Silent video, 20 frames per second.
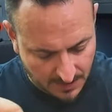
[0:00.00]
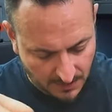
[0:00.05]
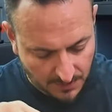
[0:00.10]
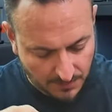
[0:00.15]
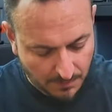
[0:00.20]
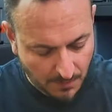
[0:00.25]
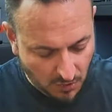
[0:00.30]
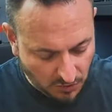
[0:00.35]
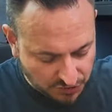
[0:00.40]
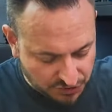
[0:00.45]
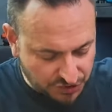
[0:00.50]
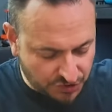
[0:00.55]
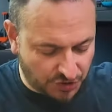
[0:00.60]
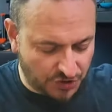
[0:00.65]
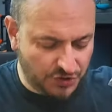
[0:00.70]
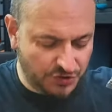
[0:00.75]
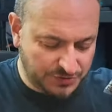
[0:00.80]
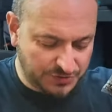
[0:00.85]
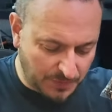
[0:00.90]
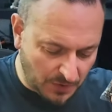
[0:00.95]
More
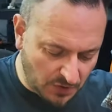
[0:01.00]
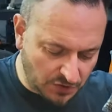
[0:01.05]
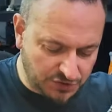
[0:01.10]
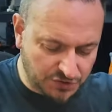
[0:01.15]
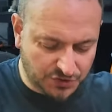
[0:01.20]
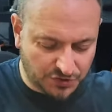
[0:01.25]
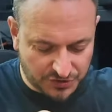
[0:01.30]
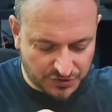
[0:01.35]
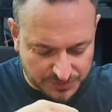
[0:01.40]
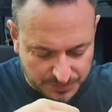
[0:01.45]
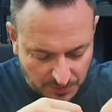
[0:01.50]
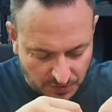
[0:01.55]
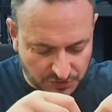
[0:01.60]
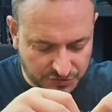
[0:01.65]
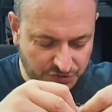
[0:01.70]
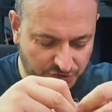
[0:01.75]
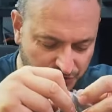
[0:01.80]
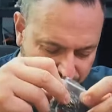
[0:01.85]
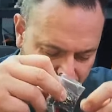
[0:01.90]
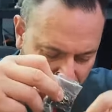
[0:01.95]
screws, more screws, more
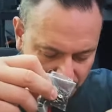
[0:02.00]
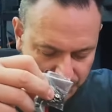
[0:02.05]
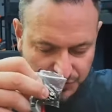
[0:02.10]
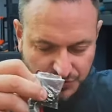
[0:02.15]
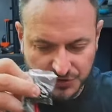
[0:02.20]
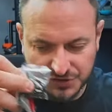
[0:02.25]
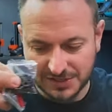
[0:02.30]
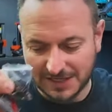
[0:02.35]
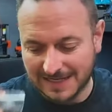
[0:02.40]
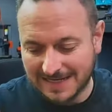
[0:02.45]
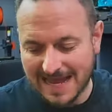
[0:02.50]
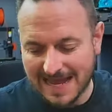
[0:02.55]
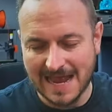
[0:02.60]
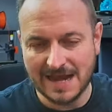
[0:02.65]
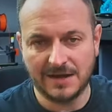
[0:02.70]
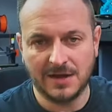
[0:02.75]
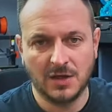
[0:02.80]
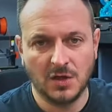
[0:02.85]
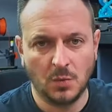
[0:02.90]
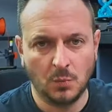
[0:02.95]
screws, more screws. And
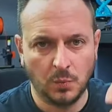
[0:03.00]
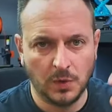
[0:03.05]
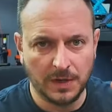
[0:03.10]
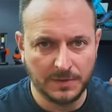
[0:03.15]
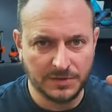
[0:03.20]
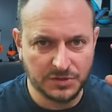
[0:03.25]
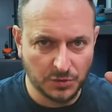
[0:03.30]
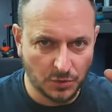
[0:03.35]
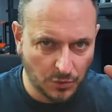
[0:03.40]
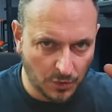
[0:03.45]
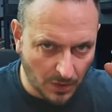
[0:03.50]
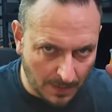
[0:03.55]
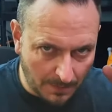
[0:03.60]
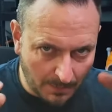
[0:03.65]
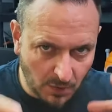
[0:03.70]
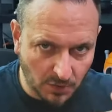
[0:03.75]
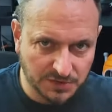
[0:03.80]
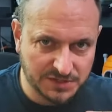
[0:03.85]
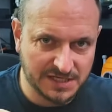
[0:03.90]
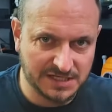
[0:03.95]
again, we'll do a
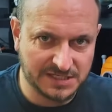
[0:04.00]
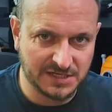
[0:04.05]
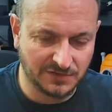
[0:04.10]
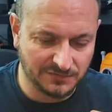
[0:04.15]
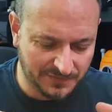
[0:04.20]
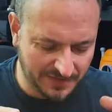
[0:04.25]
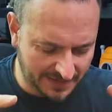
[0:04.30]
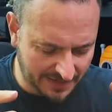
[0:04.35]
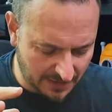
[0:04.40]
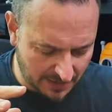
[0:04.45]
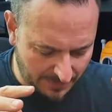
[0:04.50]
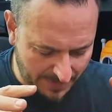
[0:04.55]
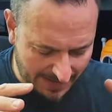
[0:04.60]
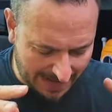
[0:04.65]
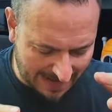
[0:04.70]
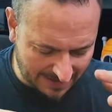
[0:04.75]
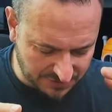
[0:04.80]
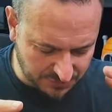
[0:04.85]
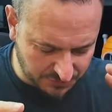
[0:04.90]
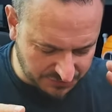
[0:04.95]
more detailed video
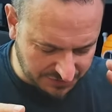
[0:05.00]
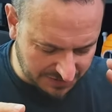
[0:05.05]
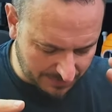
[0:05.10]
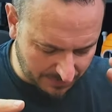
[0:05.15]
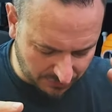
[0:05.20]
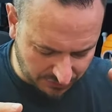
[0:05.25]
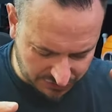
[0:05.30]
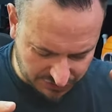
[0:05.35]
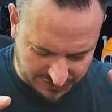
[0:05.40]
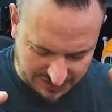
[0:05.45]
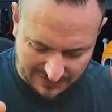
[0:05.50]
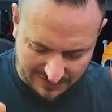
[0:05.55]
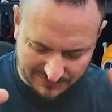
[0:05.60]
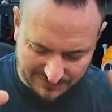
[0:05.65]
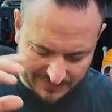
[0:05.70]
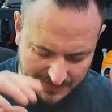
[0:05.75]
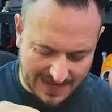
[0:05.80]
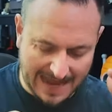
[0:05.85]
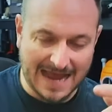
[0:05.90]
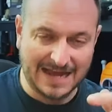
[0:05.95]
about how to assemble this
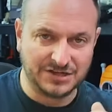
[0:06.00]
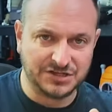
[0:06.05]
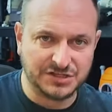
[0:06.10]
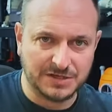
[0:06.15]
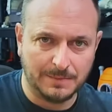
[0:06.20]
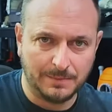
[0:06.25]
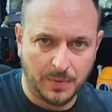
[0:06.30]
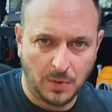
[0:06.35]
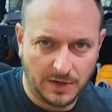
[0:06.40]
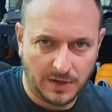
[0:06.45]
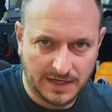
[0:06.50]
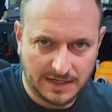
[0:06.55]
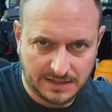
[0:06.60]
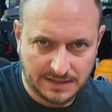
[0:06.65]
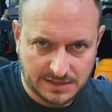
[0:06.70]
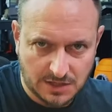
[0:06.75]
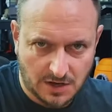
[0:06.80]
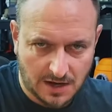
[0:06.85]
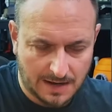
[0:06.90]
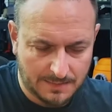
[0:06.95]
stuff at some point in
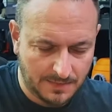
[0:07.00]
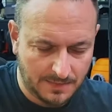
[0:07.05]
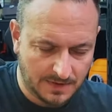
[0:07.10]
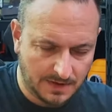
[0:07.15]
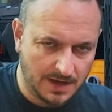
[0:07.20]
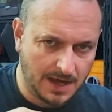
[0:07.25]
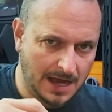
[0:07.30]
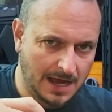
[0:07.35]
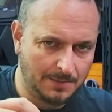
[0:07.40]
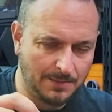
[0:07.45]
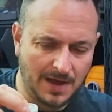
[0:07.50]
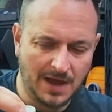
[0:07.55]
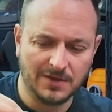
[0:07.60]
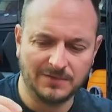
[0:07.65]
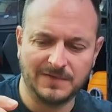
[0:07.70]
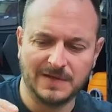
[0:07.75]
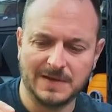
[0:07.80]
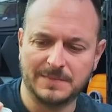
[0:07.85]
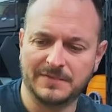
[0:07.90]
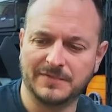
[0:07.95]
time,
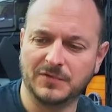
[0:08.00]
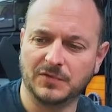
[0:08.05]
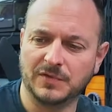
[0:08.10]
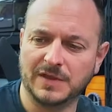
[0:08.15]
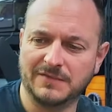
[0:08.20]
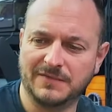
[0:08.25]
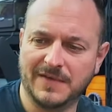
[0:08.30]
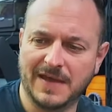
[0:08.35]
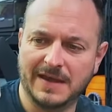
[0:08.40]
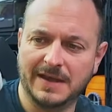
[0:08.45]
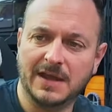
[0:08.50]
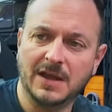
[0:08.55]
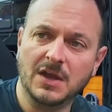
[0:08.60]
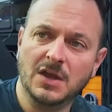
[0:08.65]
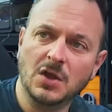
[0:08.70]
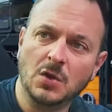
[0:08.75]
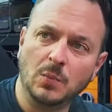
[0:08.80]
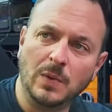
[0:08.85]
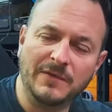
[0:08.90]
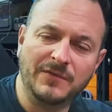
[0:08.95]
hopefully before the event.
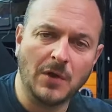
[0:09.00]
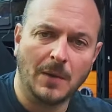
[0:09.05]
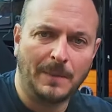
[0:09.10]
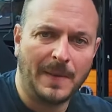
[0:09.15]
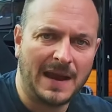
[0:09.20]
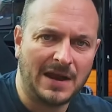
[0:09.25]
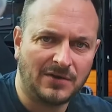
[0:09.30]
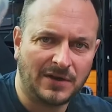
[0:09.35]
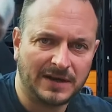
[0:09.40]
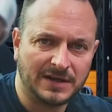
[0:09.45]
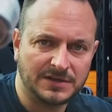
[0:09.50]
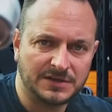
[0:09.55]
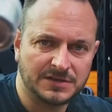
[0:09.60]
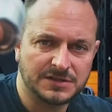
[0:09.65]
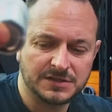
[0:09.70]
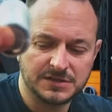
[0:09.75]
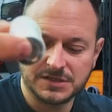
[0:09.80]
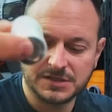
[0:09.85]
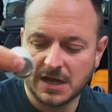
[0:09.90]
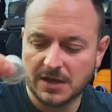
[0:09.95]
We've got
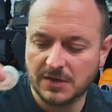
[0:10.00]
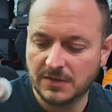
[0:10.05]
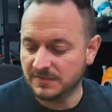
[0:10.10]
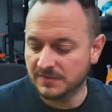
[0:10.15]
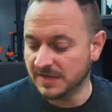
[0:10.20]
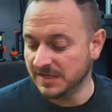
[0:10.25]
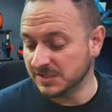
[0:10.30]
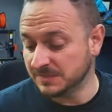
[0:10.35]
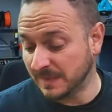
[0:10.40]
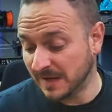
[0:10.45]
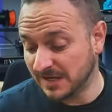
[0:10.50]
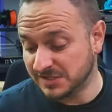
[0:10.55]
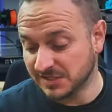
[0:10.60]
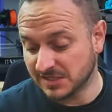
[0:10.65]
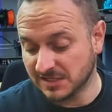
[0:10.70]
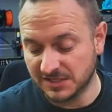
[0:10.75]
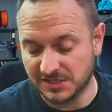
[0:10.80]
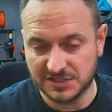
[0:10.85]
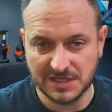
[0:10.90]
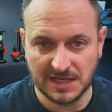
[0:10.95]
bearings. So these
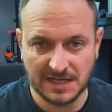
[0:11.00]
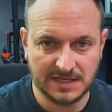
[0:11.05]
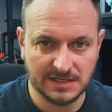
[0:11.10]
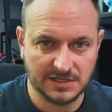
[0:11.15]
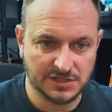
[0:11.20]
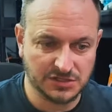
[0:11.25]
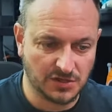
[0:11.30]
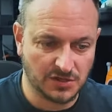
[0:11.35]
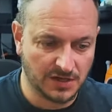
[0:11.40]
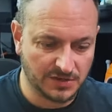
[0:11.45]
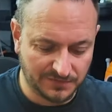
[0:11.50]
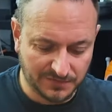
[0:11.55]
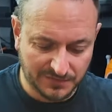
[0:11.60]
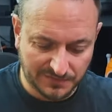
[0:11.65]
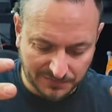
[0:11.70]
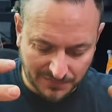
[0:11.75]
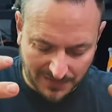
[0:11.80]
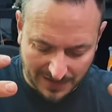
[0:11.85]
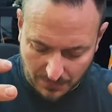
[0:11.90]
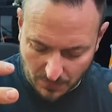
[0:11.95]
basically sit inside of the
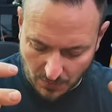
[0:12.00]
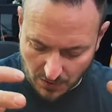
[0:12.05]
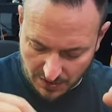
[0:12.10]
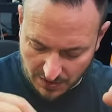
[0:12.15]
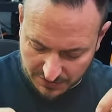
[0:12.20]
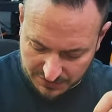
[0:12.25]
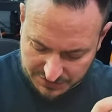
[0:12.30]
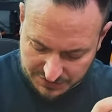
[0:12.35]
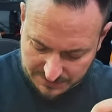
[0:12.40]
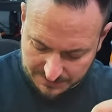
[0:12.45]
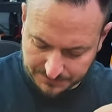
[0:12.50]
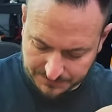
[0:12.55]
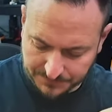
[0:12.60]
frameworks.